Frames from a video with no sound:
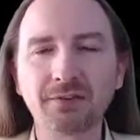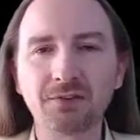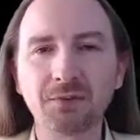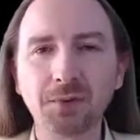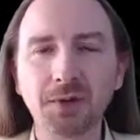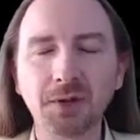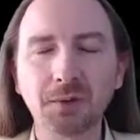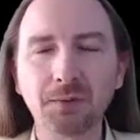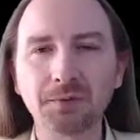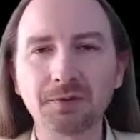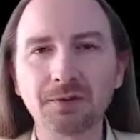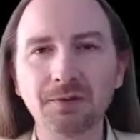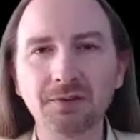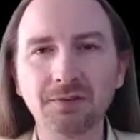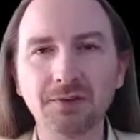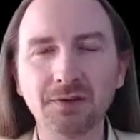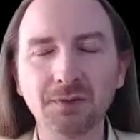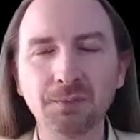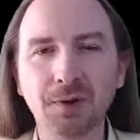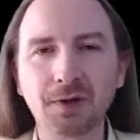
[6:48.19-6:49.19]
to be able to
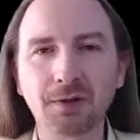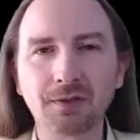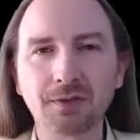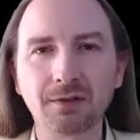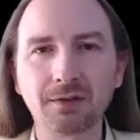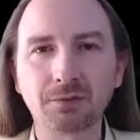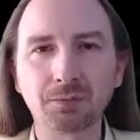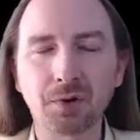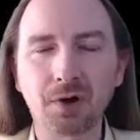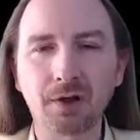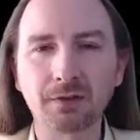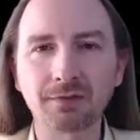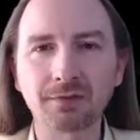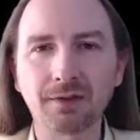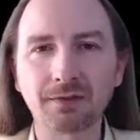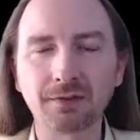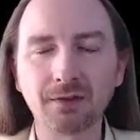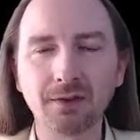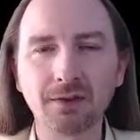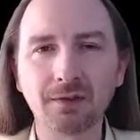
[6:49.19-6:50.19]
debug this
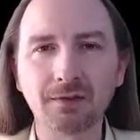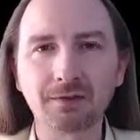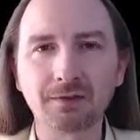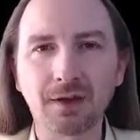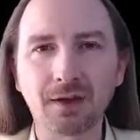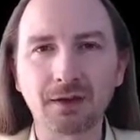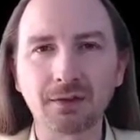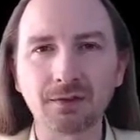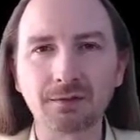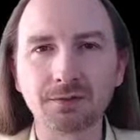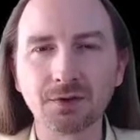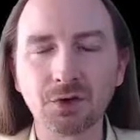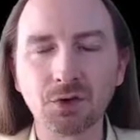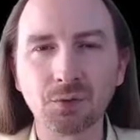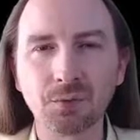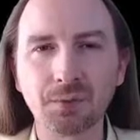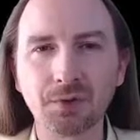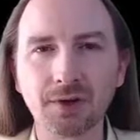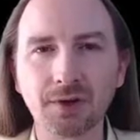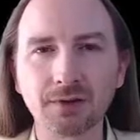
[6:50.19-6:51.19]
process inside of
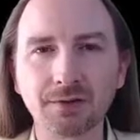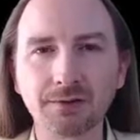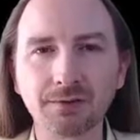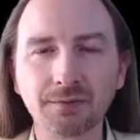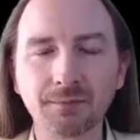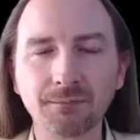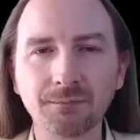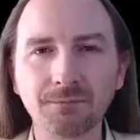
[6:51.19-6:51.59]
Kubernetes.